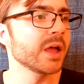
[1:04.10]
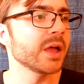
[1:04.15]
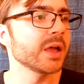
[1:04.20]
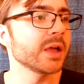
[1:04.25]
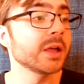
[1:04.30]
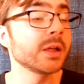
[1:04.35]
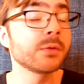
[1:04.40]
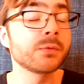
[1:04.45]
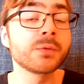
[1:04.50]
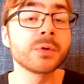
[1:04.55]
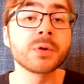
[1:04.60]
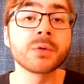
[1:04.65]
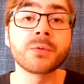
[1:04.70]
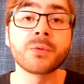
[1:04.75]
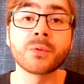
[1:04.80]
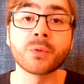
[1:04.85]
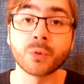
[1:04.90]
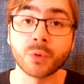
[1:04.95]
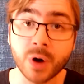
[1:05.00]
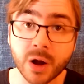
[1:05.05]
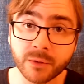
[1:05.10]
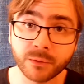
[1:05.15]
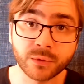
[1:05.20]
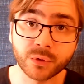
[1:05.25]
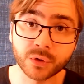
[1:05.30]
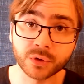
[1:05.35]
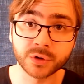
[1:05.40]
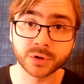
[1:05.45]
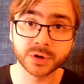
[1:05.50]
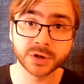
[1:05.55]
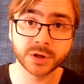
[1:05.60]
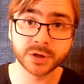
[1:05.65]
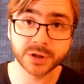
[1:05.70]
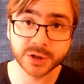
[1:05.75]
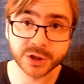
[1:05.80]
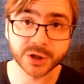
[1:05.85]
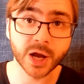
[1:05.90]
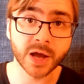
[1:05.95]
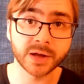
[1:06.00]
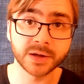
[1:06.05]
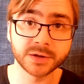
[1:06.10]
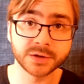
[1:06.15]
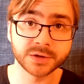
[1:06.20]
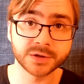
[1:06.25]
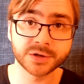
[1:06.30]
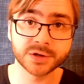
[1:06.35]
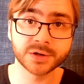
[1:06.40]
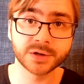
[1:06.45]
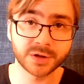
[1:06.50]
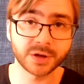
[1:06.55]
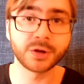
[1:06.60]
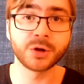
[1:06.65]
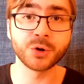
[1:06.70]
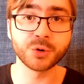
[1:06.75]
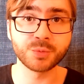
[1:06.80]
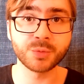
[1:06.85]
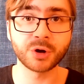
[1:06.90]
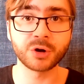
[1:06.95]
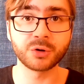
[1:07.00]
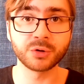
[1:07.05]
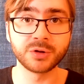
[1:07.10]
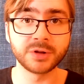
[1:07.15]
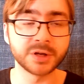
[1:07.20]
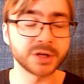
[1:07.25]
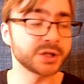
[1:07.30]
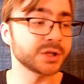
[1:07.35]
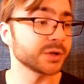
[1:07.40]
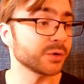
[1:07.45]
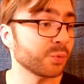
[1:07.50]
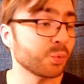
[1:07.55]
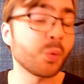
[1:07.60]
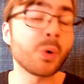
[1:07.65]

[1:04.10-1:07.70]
it will forever change the human condition.